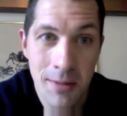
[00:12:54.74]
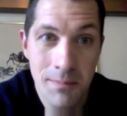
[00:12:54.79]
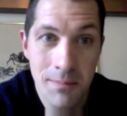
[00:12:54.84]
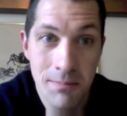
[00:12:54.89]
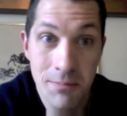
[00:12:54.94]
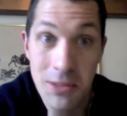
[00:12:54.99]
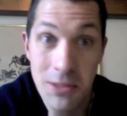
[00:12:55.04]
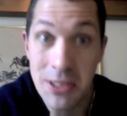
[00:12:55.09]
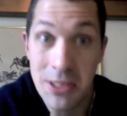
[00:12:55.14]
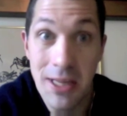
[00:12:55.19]

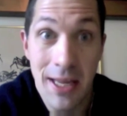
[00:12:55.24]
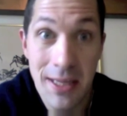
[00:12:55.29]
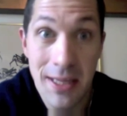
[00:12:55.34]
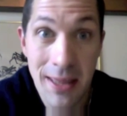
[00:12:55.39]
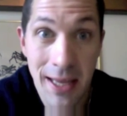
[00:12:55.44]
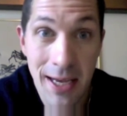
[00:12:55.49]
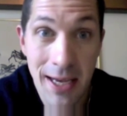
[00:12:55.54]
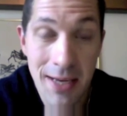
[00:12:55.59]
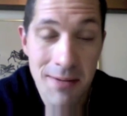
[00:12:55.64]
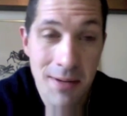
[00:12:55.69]
Is it like
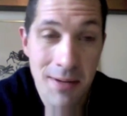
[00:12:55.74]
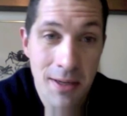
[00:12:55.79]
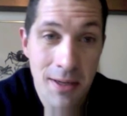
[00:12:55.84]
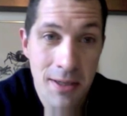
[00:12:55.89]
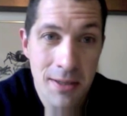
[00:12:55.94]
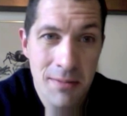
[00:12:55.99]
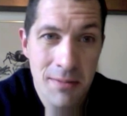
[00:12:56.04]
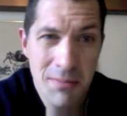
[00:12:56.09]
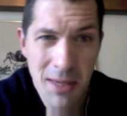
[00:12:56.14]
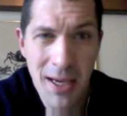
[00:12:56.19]
that?
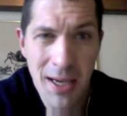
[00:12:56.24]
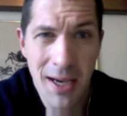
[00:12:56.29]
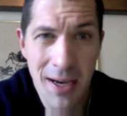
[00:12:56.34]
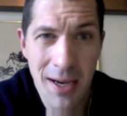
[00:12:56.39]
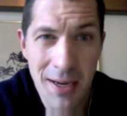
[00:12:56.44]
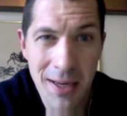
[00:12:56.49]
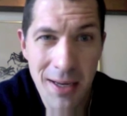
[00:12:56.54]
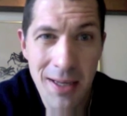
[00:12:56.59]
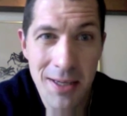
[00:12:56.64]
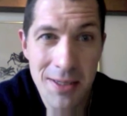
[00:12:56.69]
Yeah,
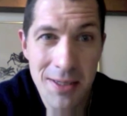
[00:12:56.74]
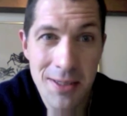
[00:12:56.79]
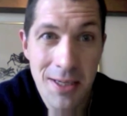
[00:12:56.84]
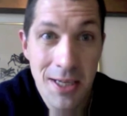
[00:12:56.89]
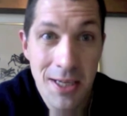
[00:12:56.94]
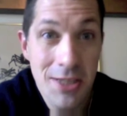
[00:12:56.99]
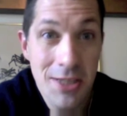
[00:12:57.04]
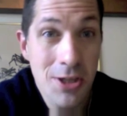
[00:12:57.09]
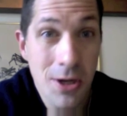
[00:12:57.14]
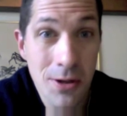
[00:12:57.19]
it is.
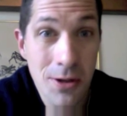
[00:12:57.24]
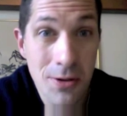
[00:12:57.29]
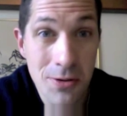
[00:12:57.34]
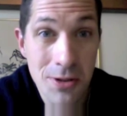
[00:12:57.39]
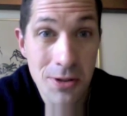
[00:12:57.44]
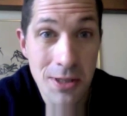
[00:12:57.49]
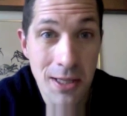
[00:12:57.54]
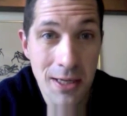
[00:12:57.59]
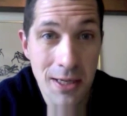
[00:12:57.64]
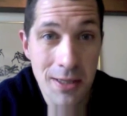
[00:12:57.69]
It's all those
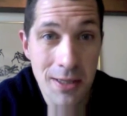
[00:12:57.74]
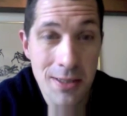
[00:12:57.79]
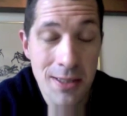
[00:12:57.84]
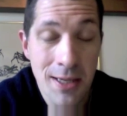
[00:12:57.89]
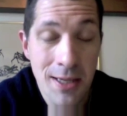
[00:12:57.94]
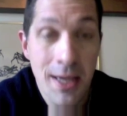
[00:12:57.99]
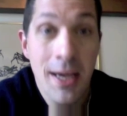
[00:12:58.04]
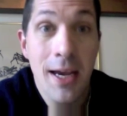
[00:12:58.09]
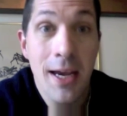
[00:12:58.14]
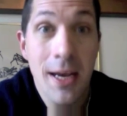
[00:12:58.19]
things.
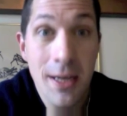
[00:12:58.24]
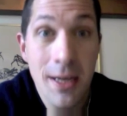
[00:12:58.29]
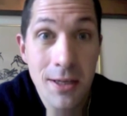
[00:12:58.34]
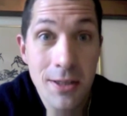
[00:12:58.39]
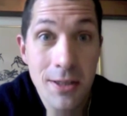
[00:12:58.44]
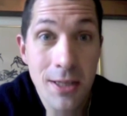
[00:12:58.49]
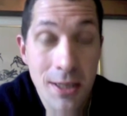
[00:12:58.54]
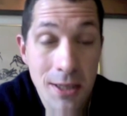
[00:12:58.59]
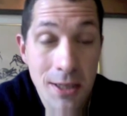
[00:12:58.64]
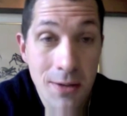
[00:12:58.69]
And I'll
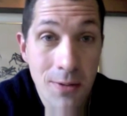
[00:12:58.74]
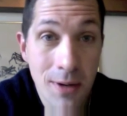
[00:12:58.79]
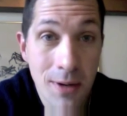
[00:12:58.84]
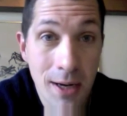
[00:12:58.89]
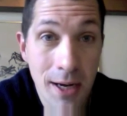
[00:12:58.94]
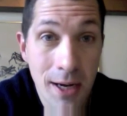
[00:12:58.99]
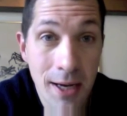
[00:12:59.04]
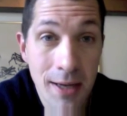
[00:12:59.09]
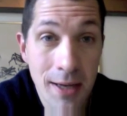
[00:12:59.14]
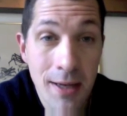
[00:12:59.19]
tell you
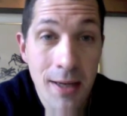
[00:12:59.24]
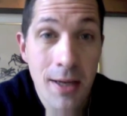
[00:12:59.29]
why.